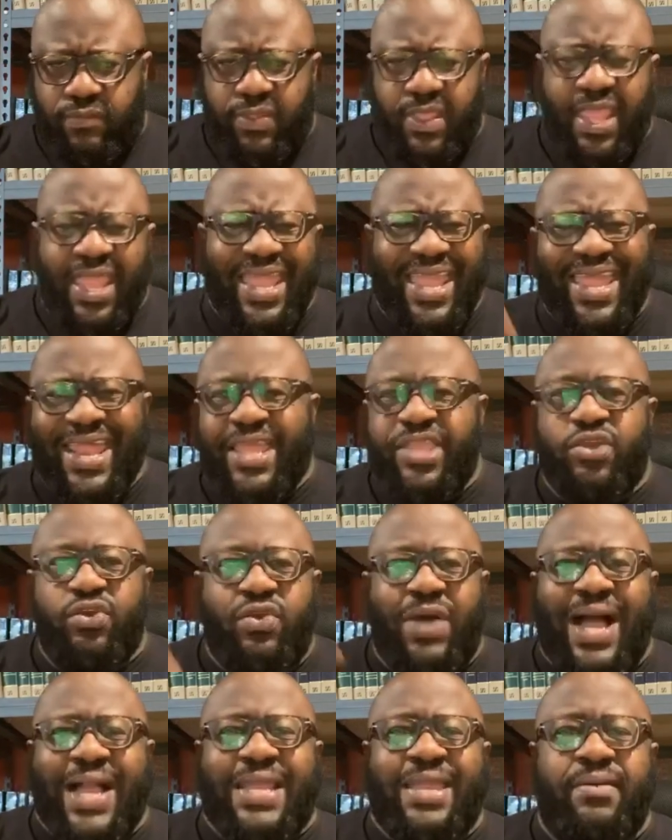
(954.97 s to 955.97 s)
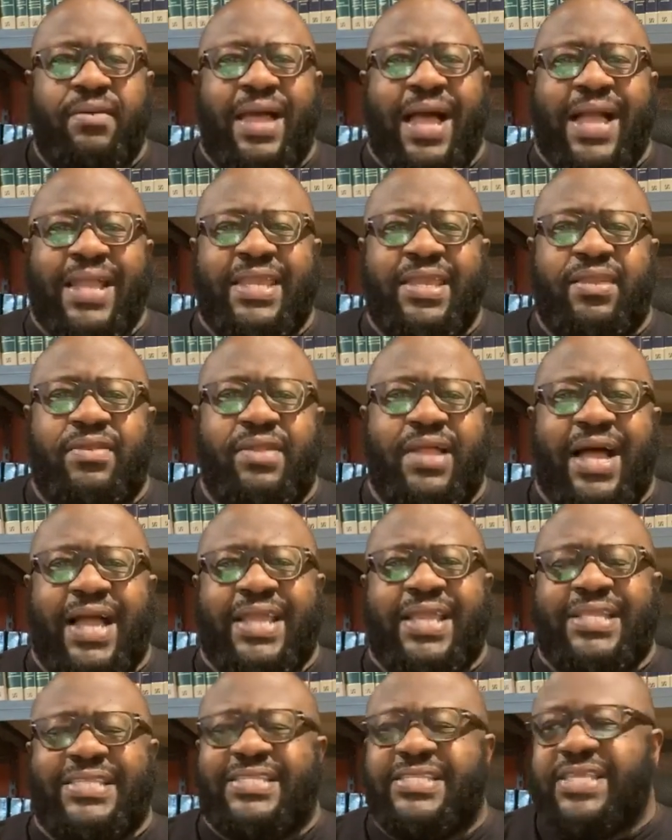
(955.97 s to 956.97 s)
And you know, I
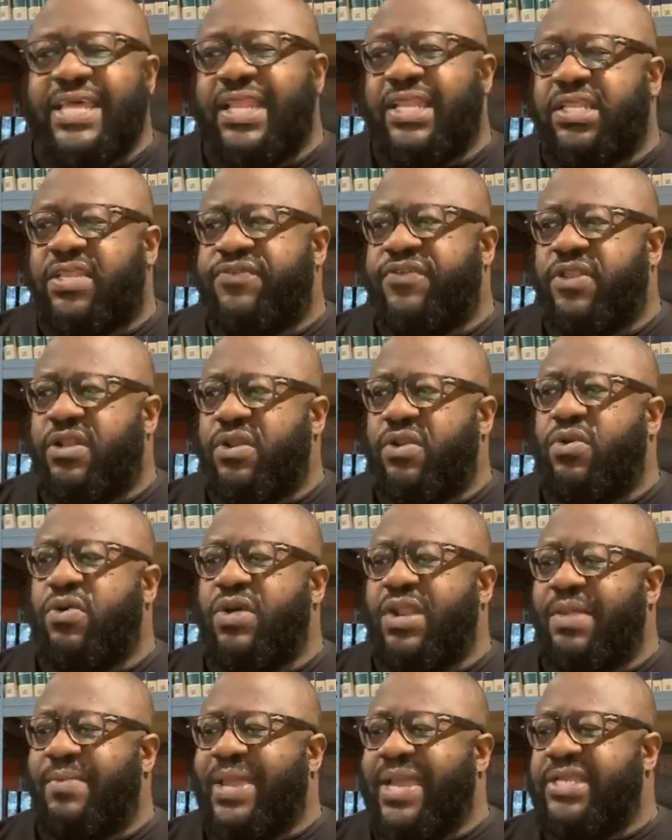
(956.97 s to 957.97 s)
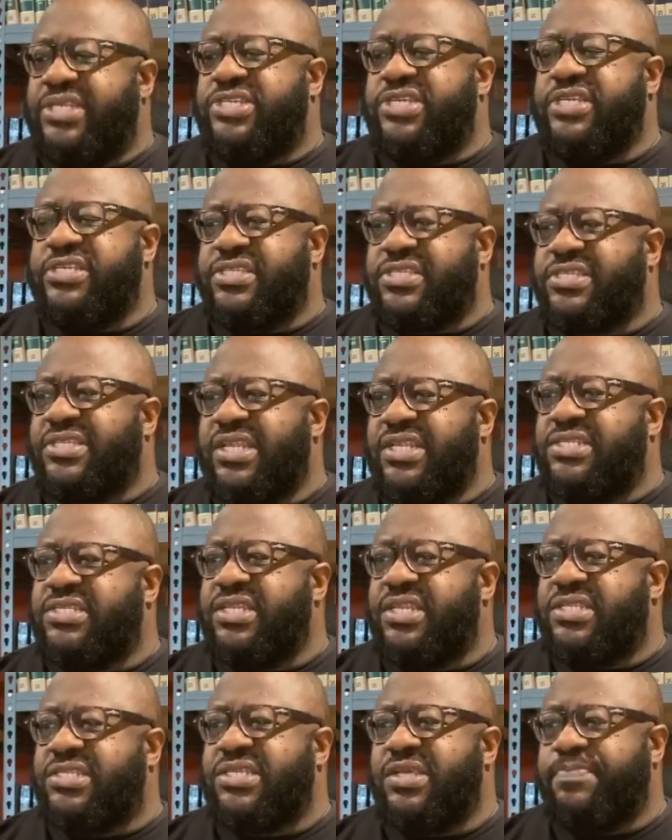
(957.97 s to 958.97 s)
get zealous for the Lord. I'm like Jesus cleansing
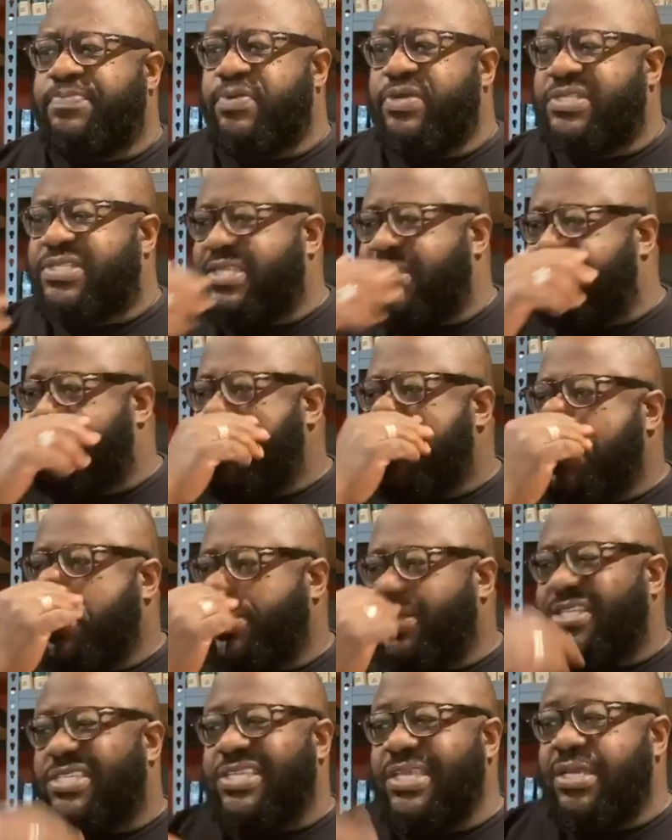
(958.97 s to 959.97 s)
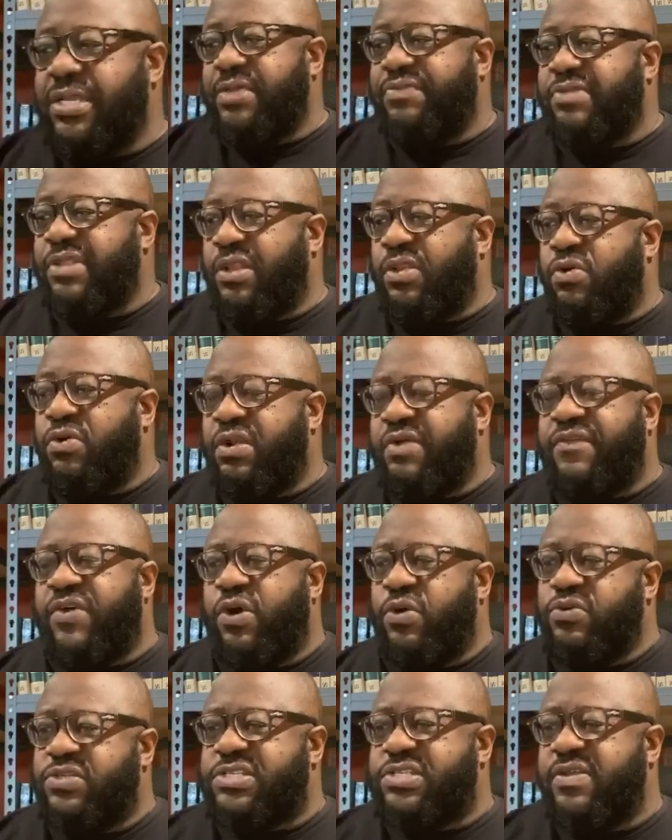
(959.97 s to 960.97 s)
the temple. It says the zeal Lord of
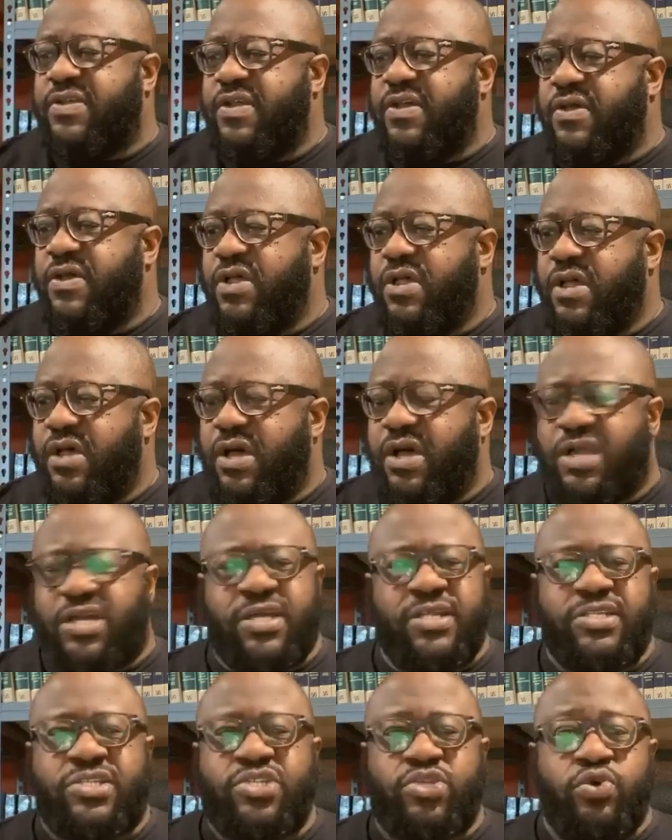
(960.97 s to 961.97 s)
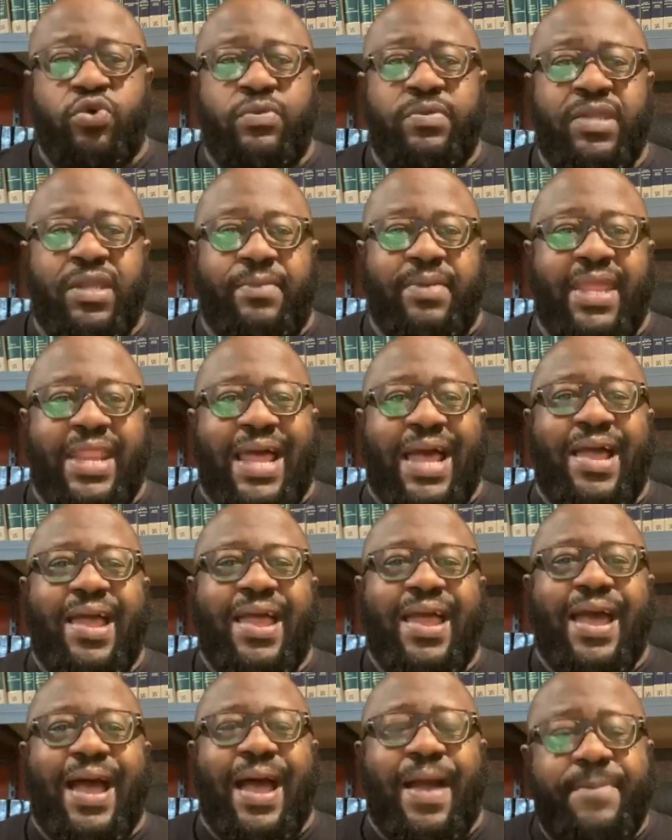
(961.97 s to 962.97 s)
hosts consumed him, and
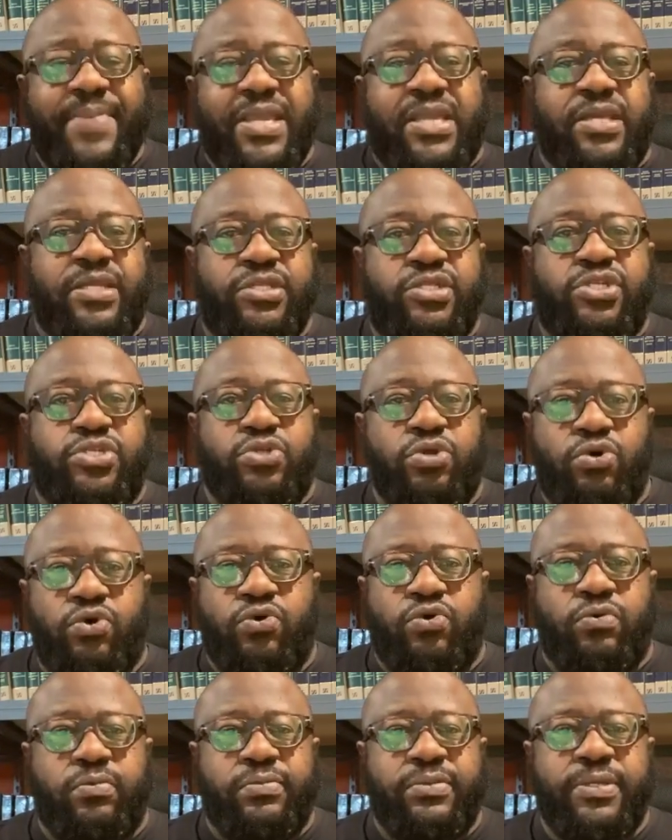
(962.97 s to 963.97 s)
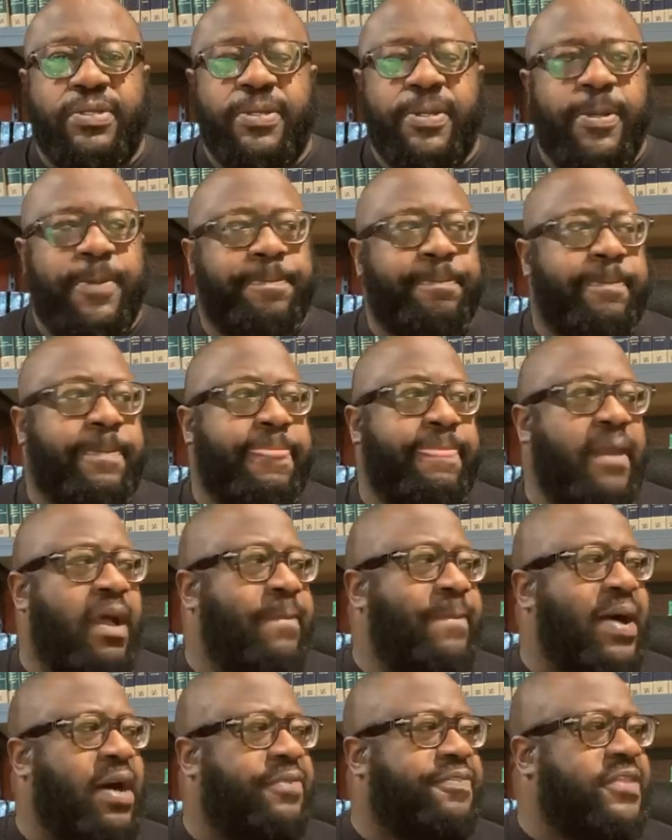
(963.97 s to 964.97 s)
I be consumed
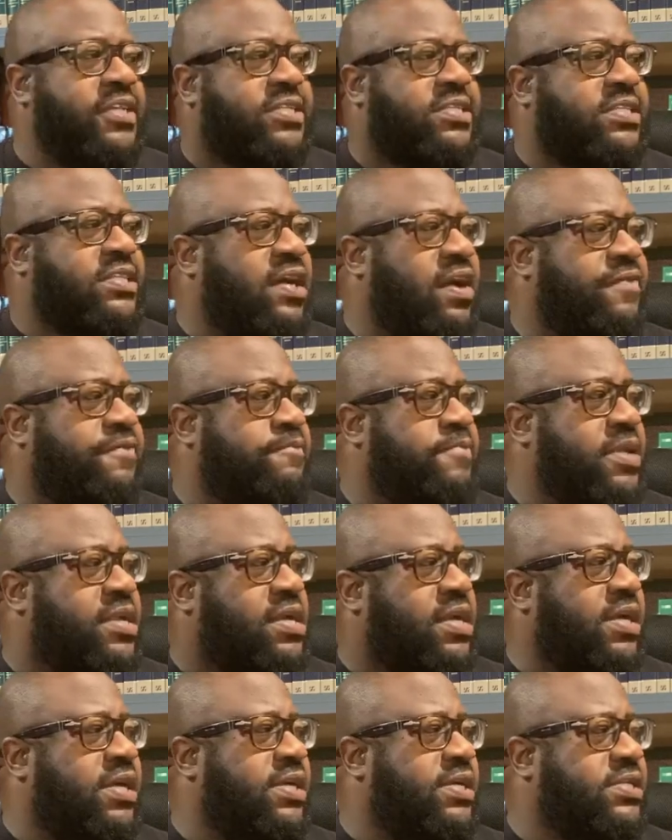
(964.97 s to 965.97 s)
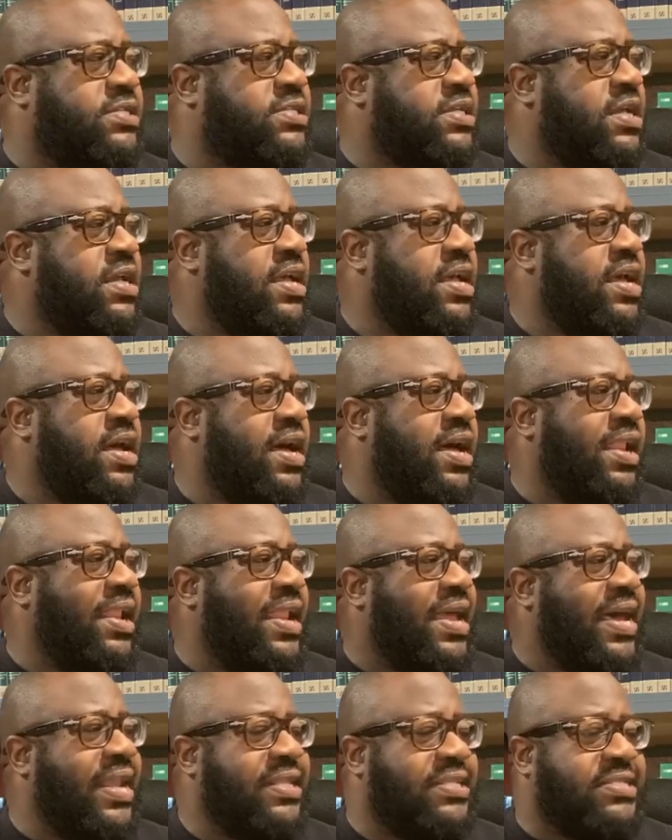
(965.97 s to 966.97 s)
about this stuff because a
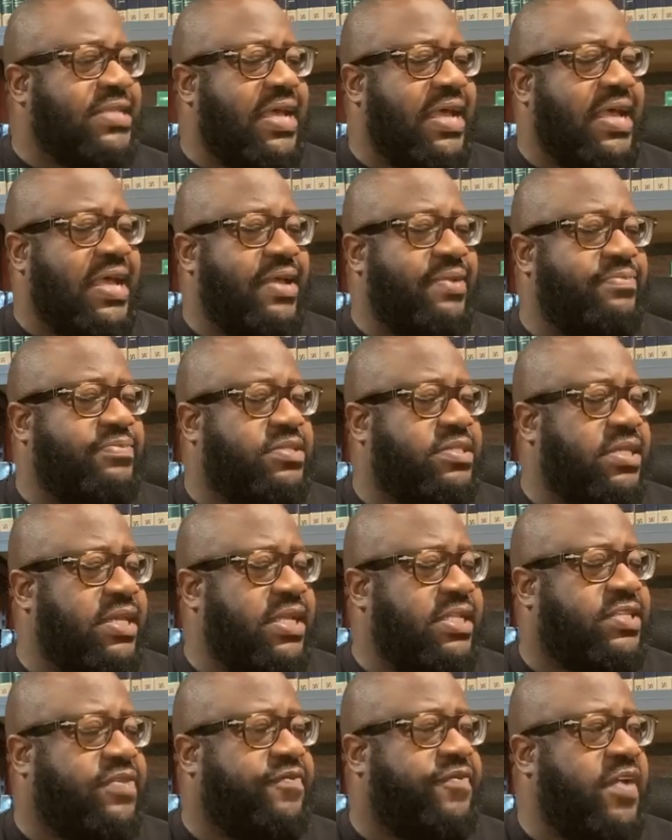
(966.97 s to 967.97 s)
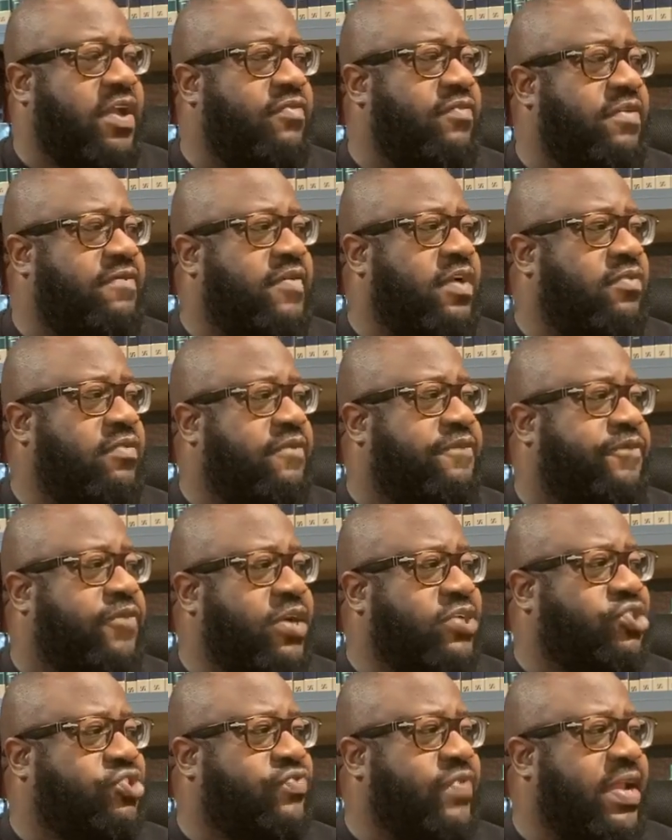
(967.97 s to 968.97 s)
lot of times it's very, very
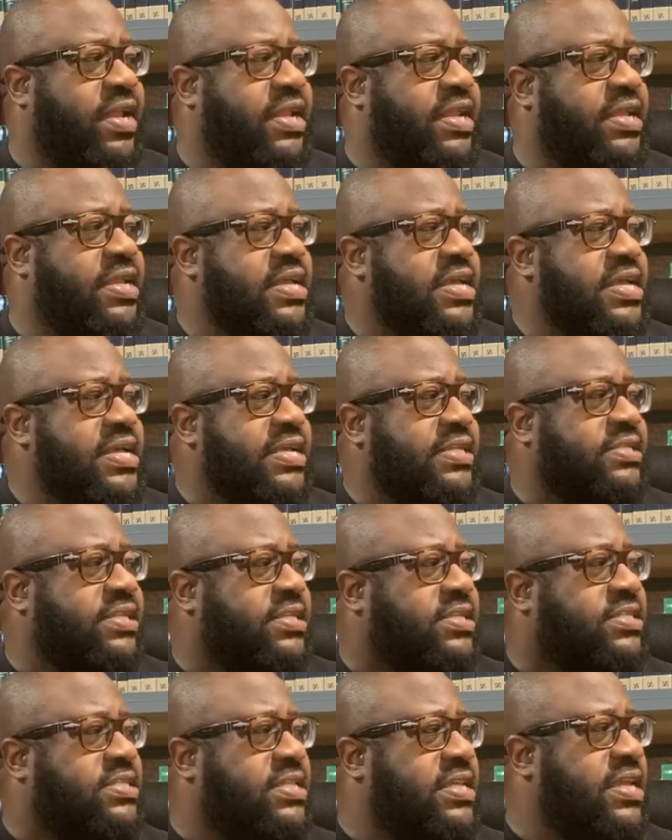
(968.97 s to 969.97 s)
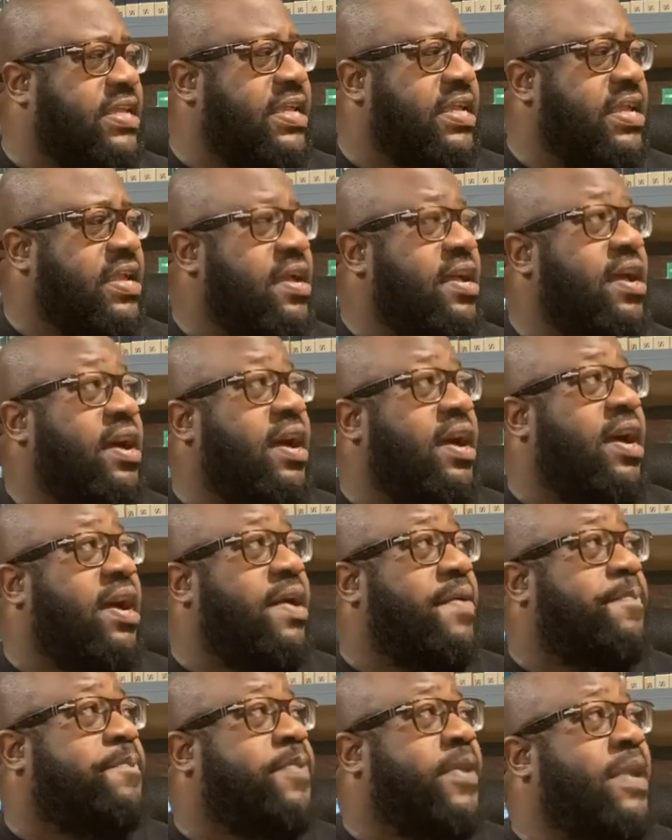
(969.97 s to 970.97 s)
frustrating to see
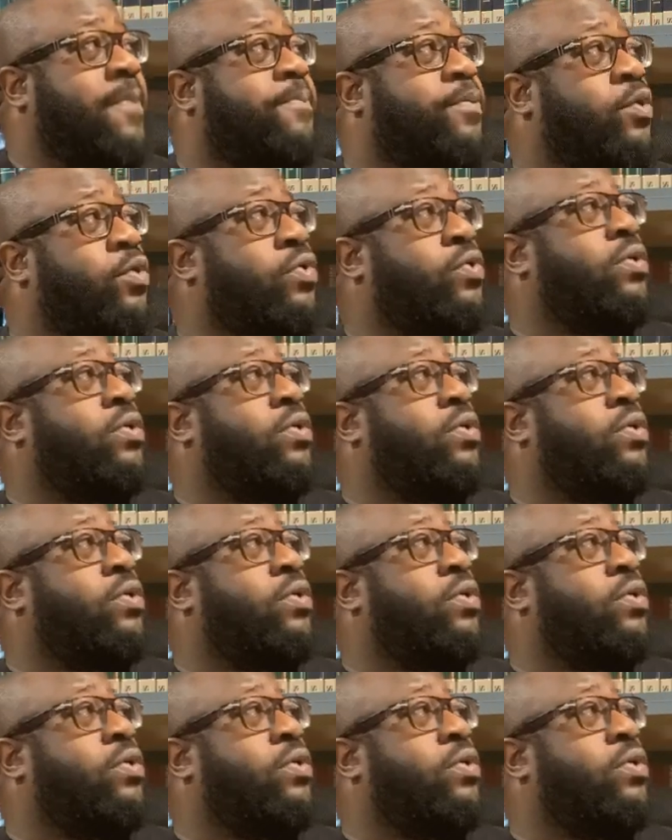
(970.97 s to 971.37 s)
people.